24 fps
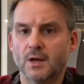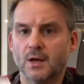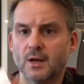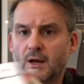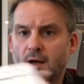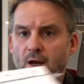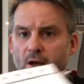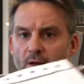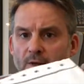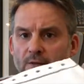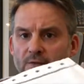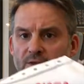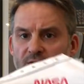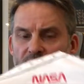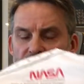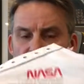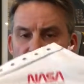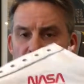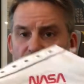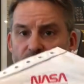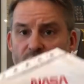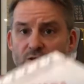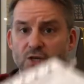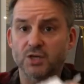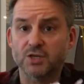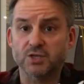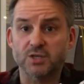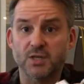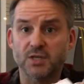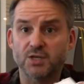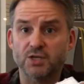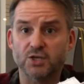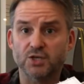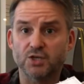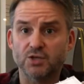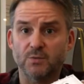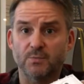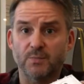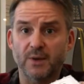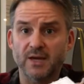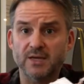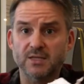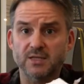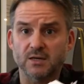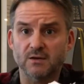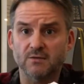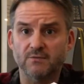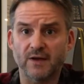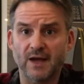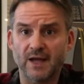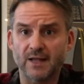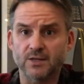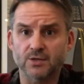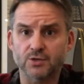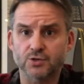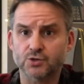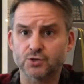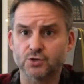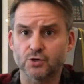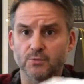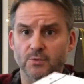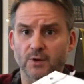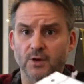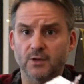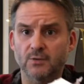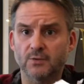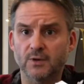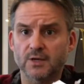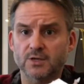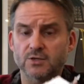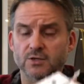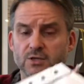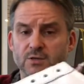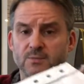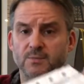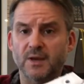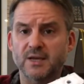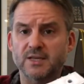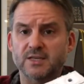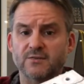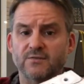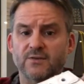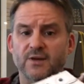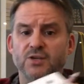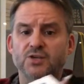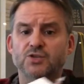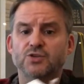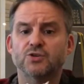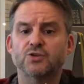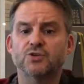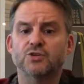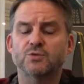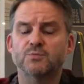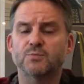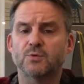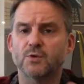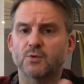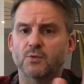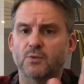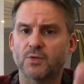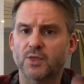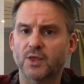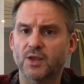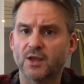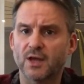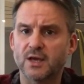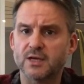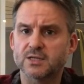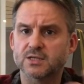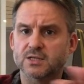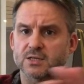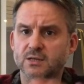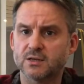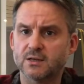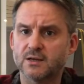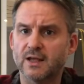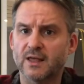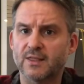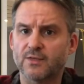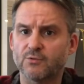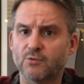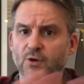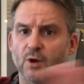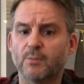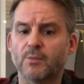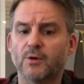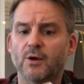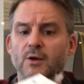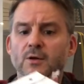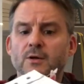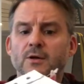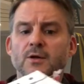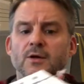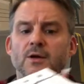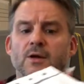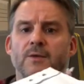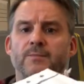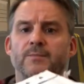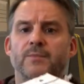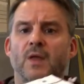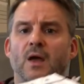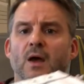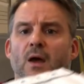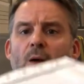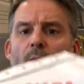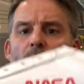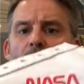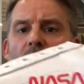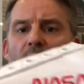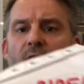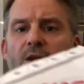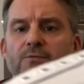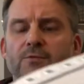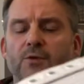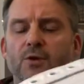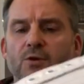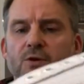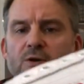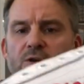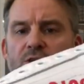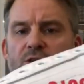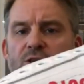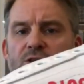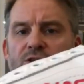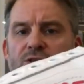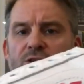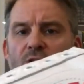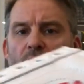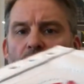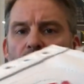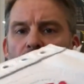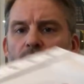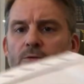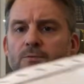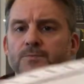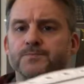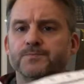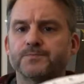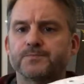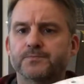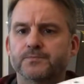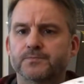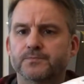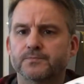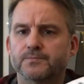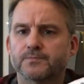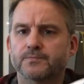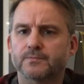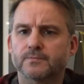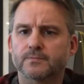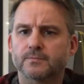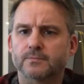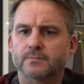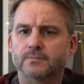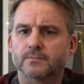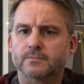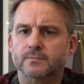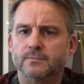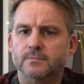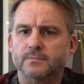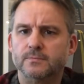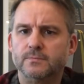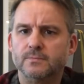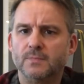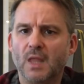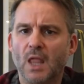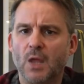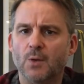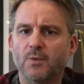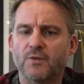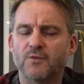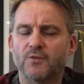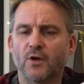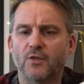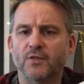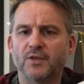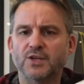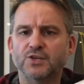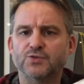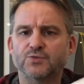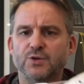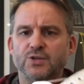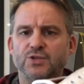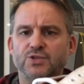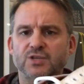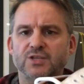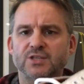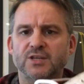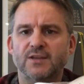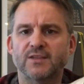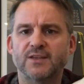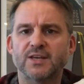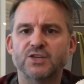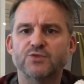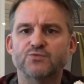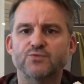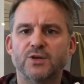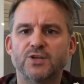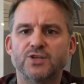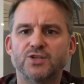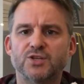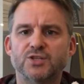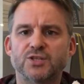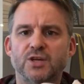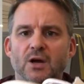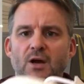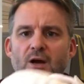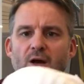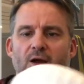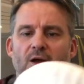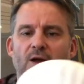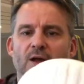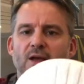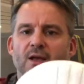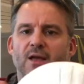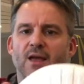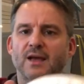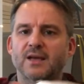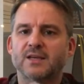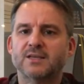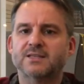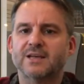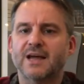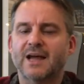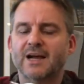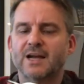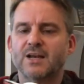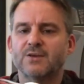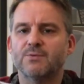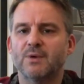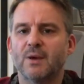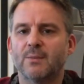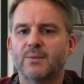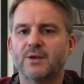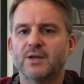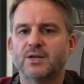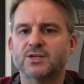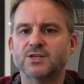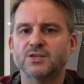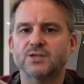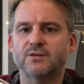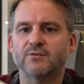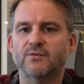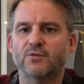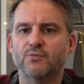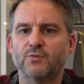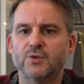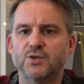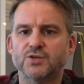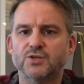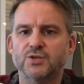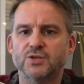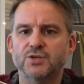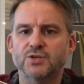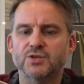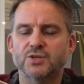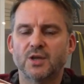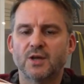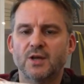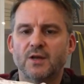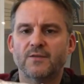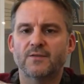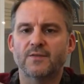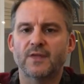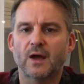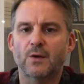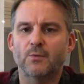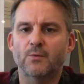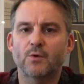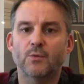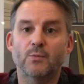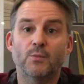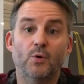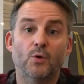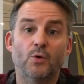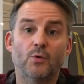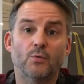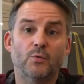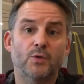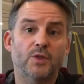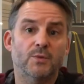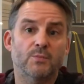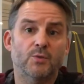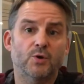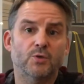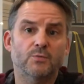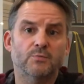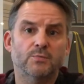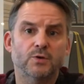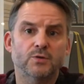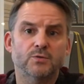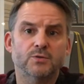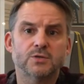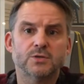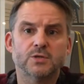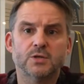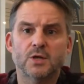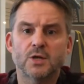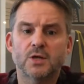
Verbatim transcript: Uh, this is this is your basic van shoe, by the way. So it's your basic van shoe, but with a nice leather upper. Um, and if we look at the sole, we've got these ridges. Now these ridges are exactly reminiscent of the ridges that were more with the moon boots.